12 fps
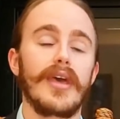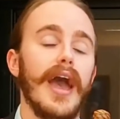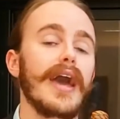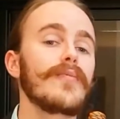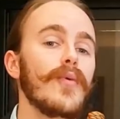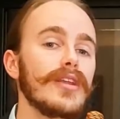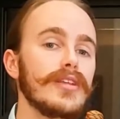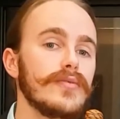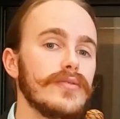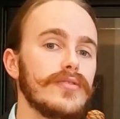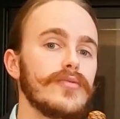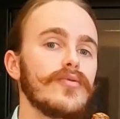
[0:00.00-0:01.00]
And when you
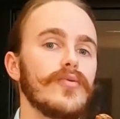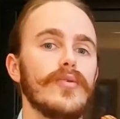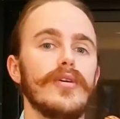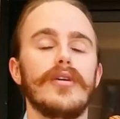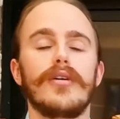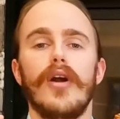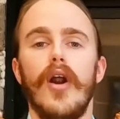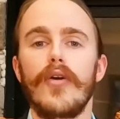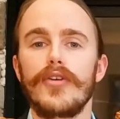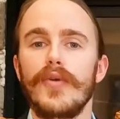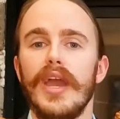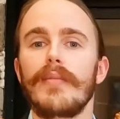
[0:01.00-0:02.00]
do, are
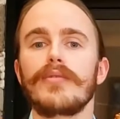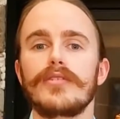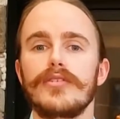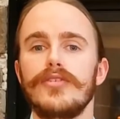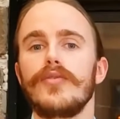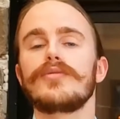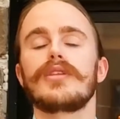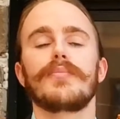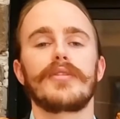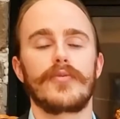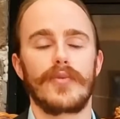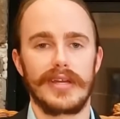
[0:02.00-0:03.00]
you able to use them
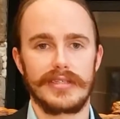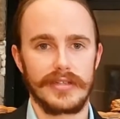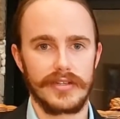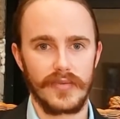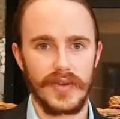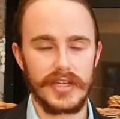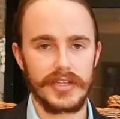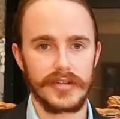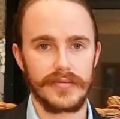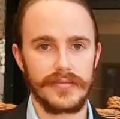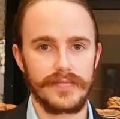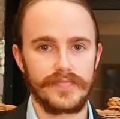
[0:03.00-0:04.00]
in the right situation?